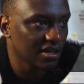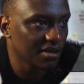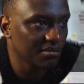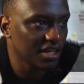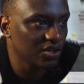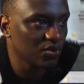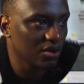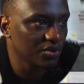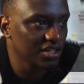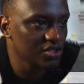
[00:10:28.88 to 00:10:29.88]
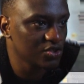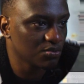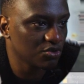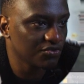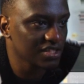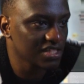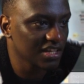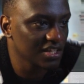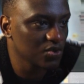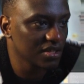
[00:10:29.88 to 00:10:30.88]
Um, anywhere we need to move it.
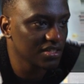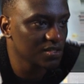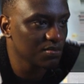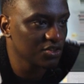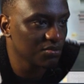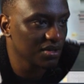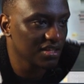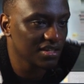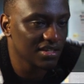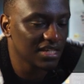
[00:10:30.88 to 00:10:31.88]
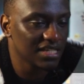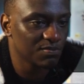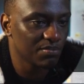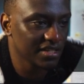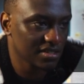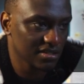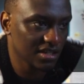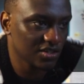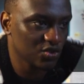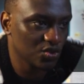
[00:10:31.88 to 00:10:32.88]
And that's why this manual method is better
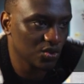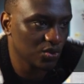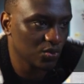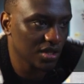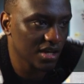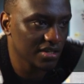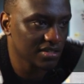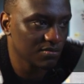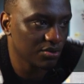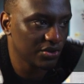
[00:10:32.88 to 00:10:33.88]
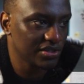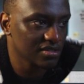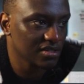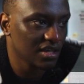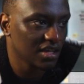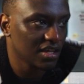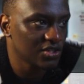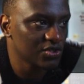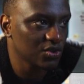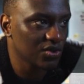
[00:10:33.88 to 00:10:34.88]
than drawing with accent points.
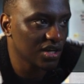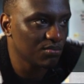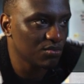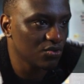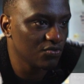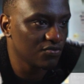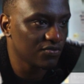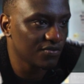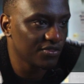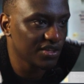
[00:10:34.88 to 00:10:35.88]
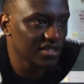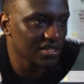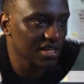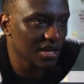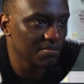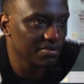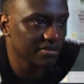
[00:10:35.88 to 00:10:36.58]
So you can move this up